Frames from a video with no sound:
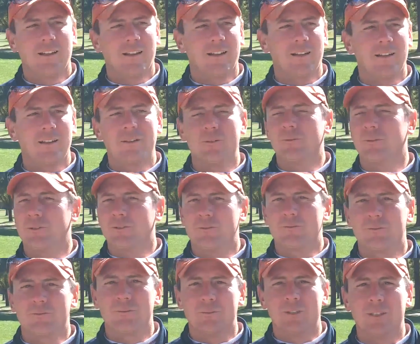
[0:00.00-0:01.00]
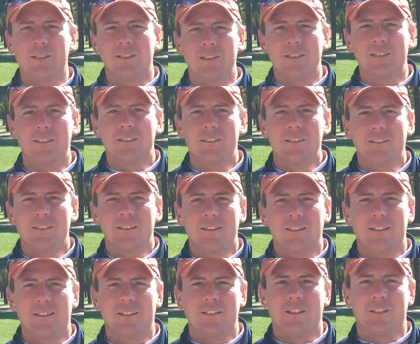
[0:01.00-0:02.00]
Uh, it was really
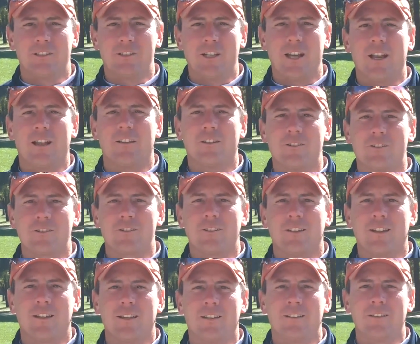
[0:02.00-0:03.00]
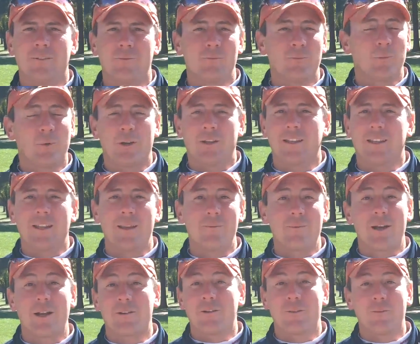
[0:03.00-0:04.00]
uh, a challenge, and when it came
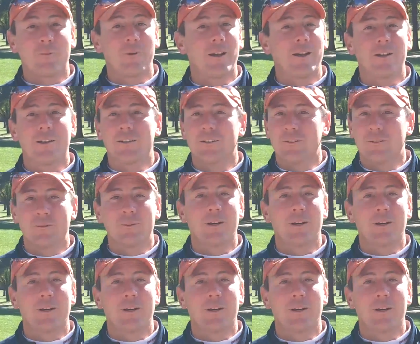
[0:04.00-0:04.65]
down to the wire,